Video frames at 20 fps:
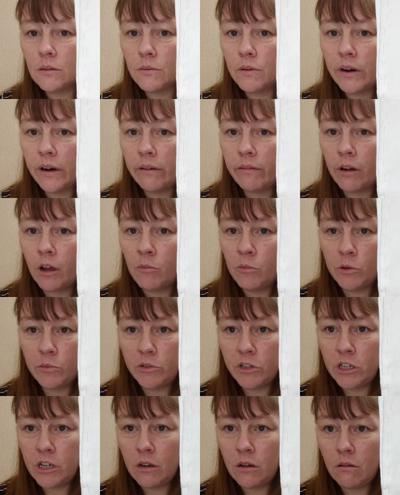is where I'm
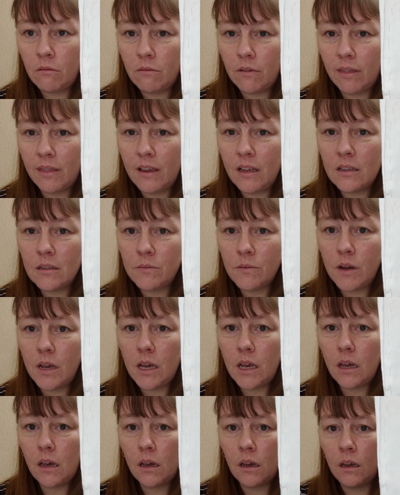up to this
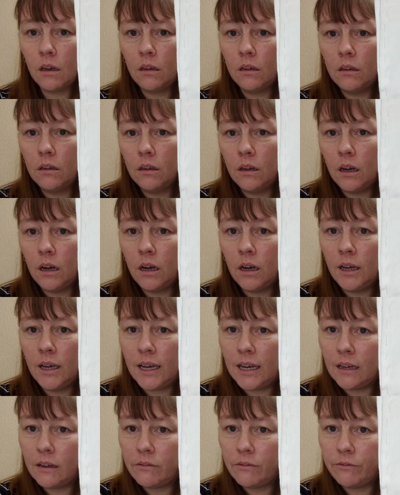week. I
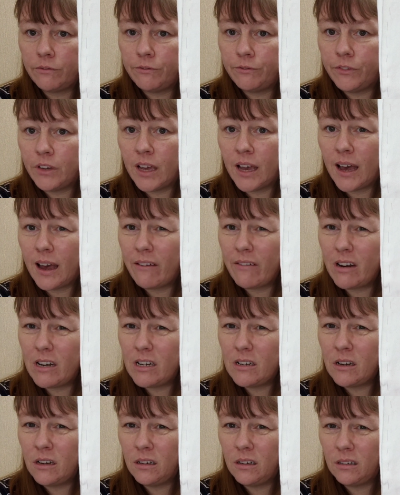have
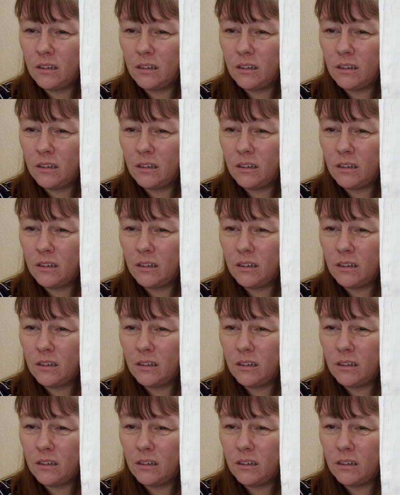carried